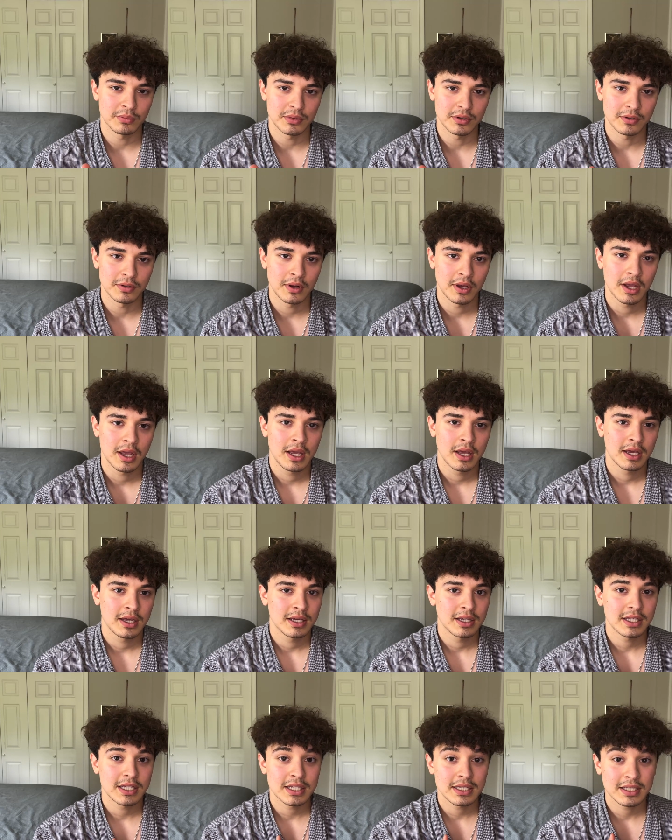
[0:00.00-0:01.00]
bird,
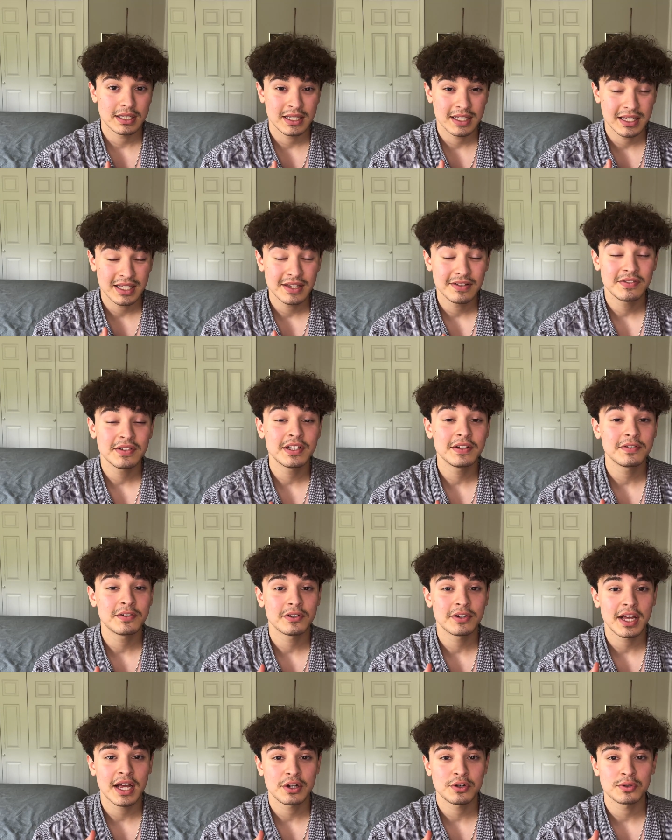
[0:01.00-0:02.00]
even if you're
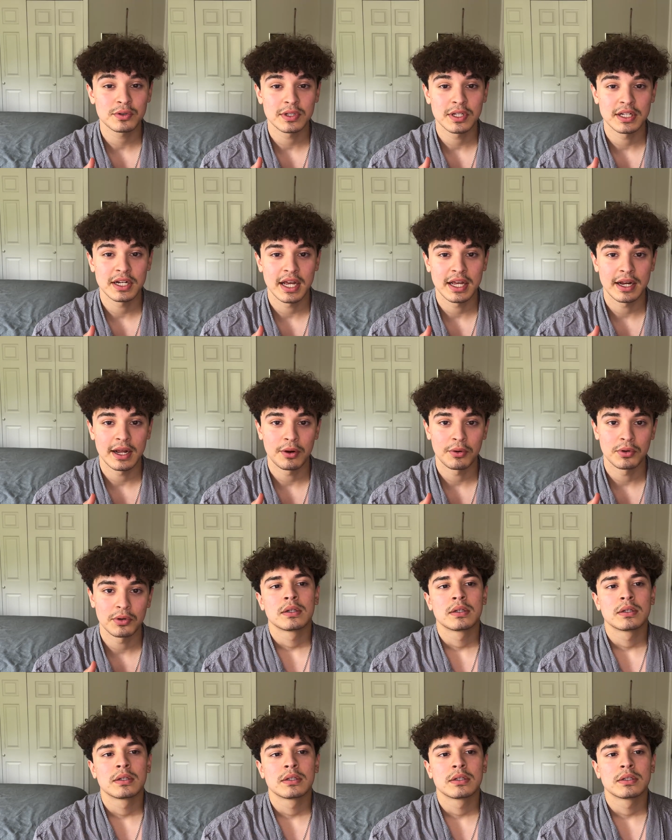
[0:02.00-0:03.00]
naturally a night owl.
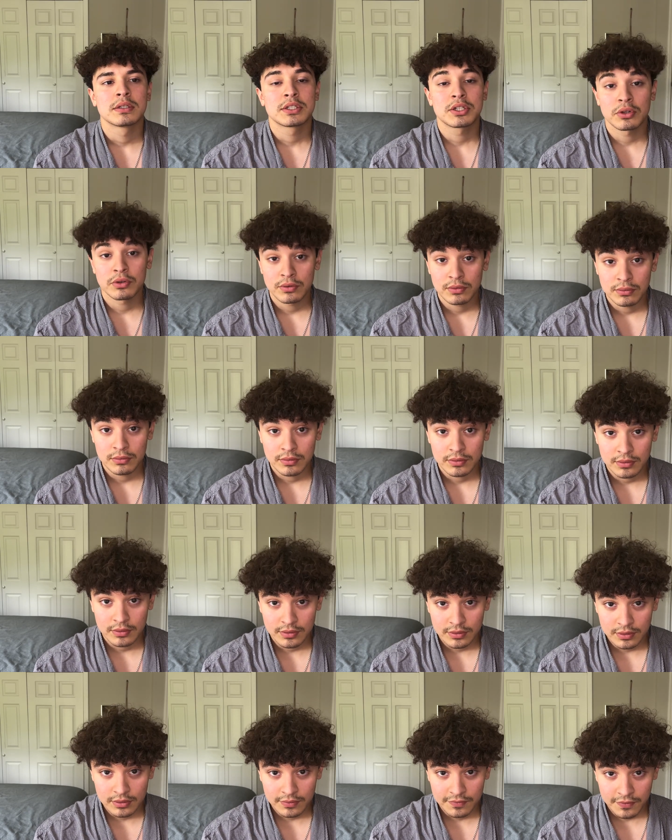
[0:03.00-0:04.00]
So
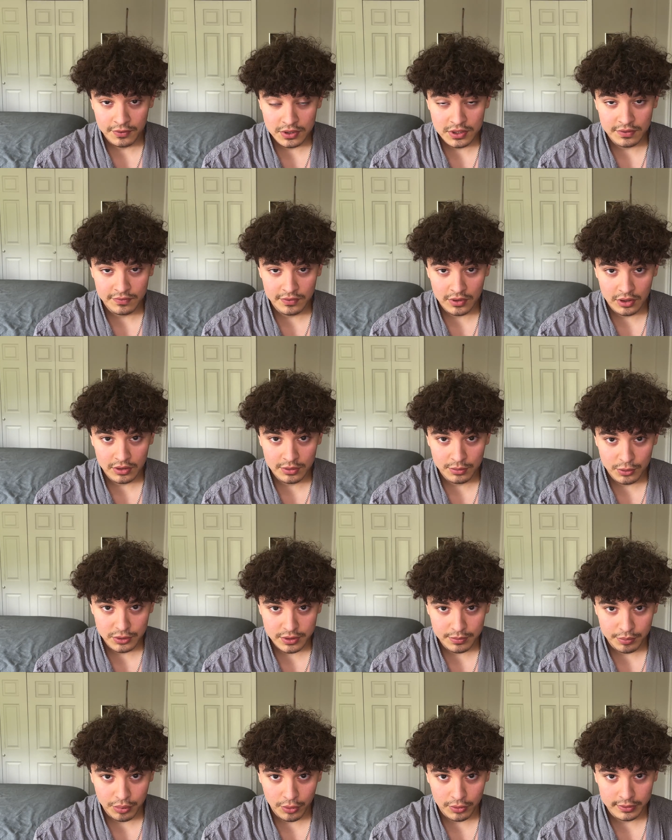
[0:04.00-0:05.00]
first of all, the most
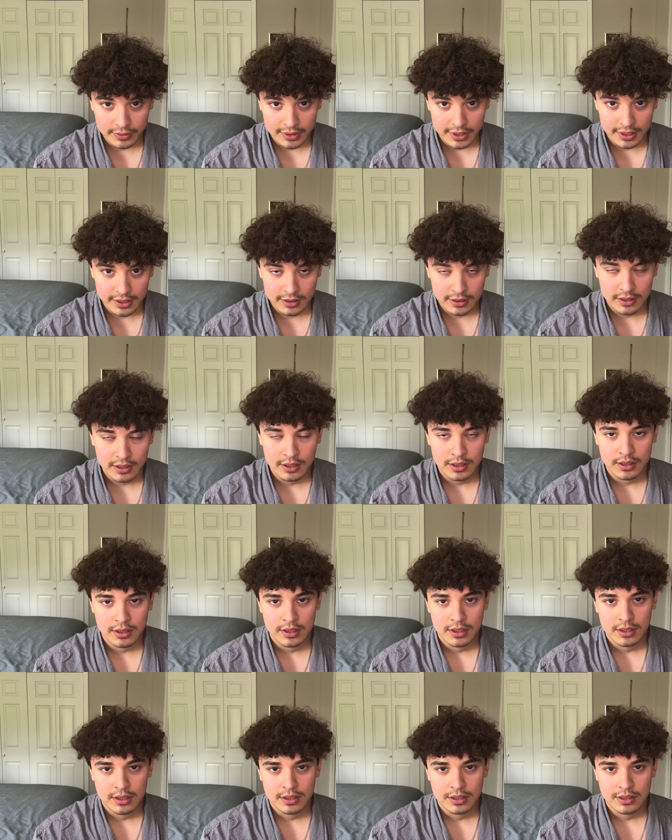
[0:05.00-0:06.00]
important thing
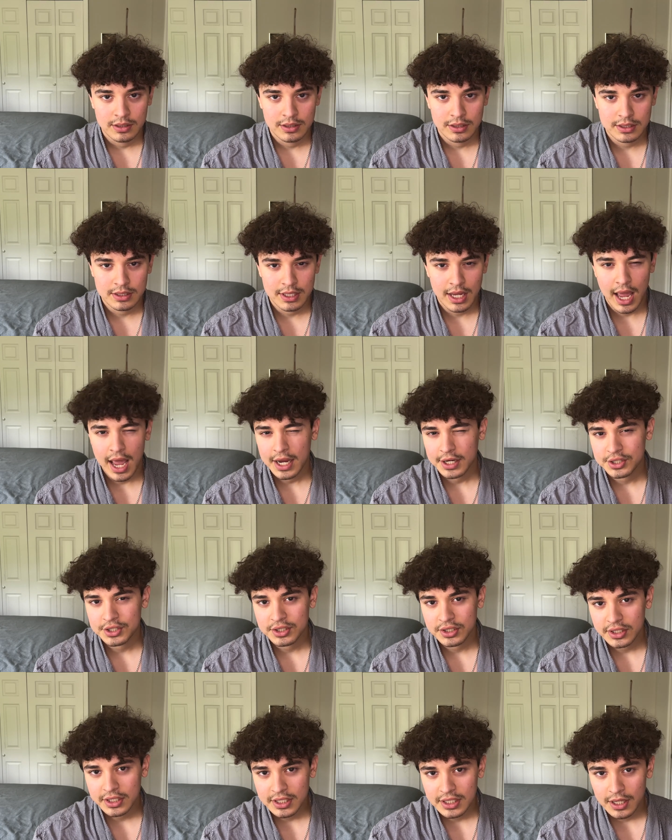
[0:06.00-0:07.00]
is to
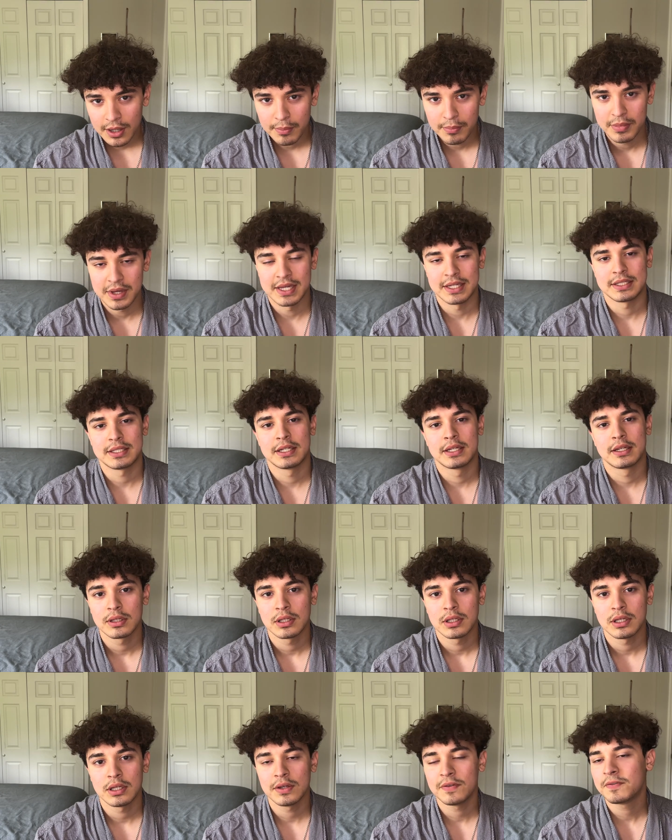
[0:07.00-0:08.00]
actually commit.
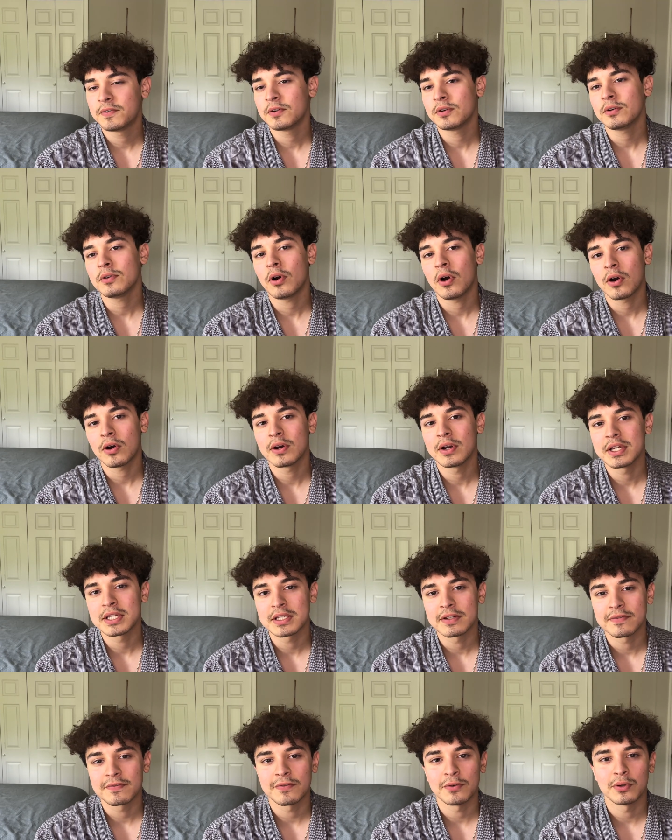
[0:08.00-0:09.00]
If your heart
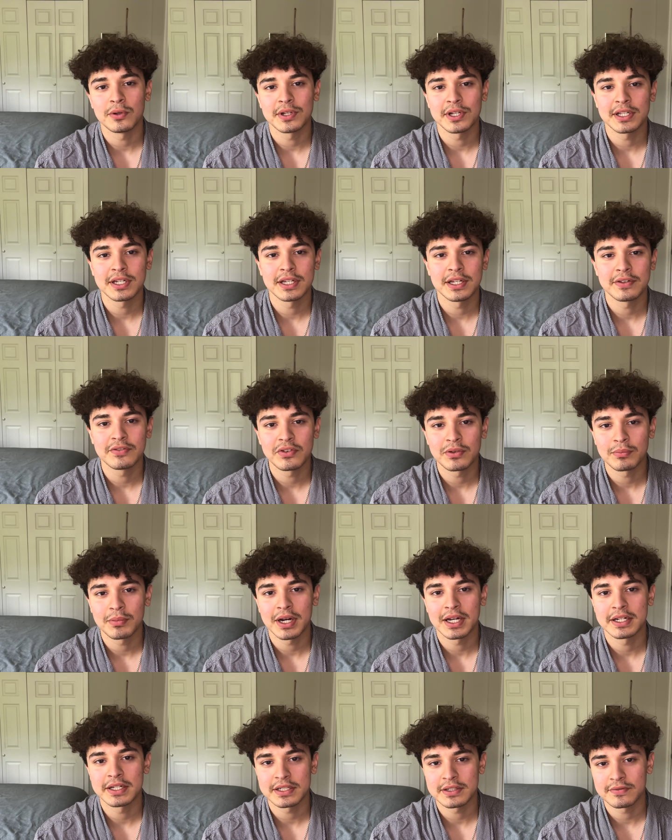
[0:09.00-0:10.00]
isn't fully in it, if your
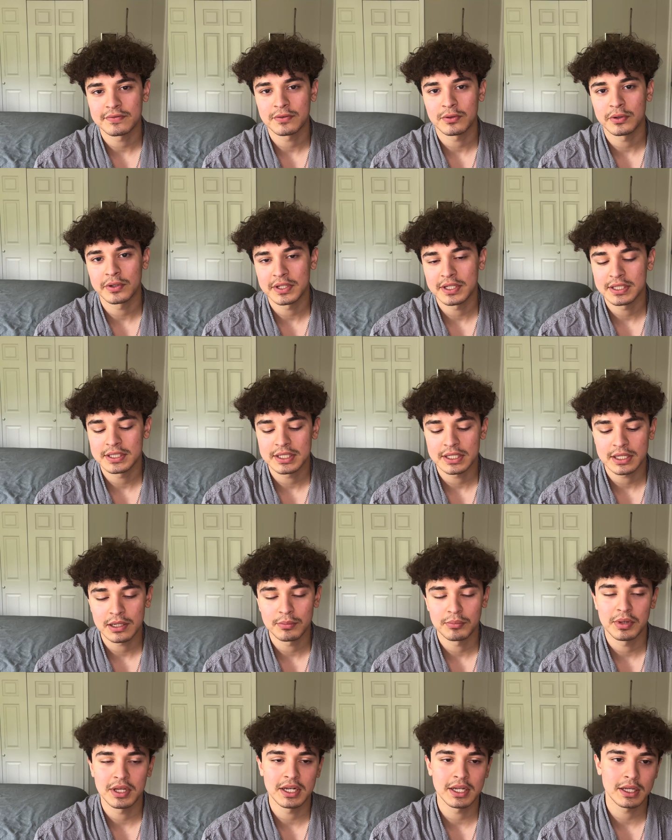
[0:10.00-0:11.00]
mind isn't fully into
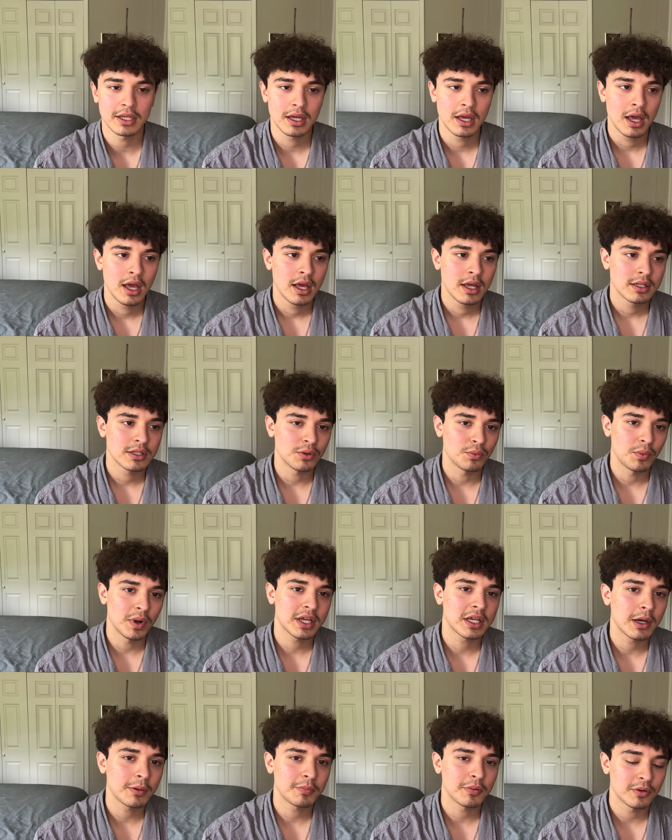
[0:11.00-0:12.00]
committing to
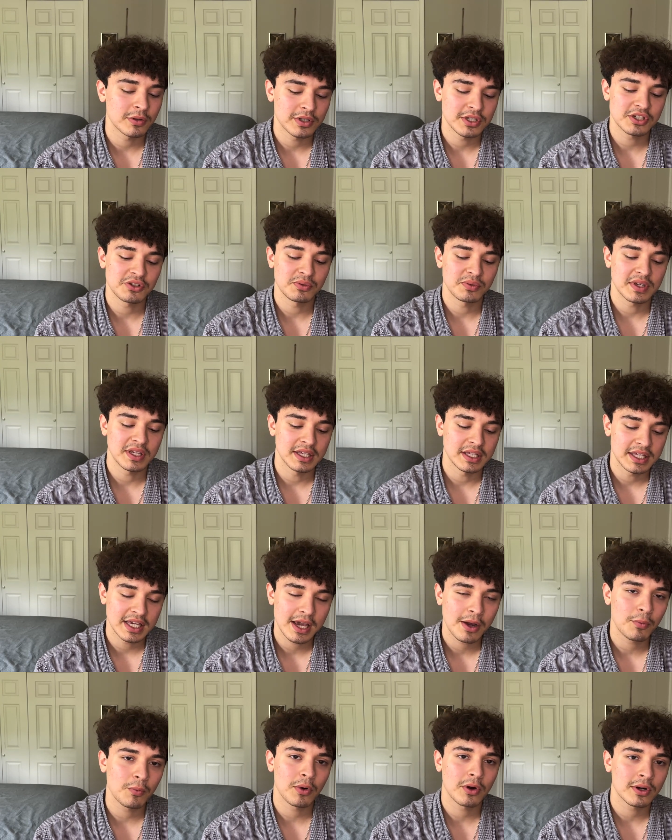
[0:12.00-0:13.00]
wake up early so you can
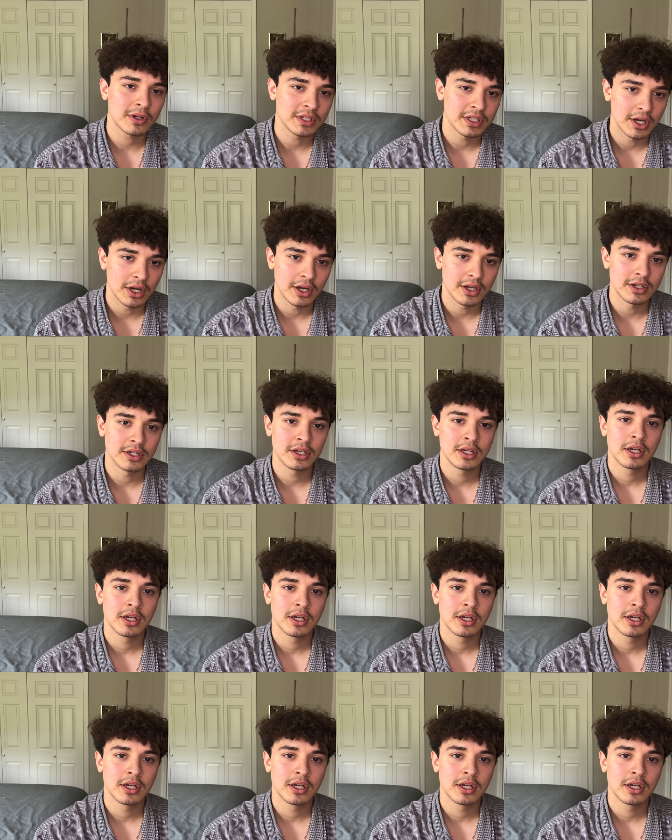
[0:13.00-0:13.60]
get work done,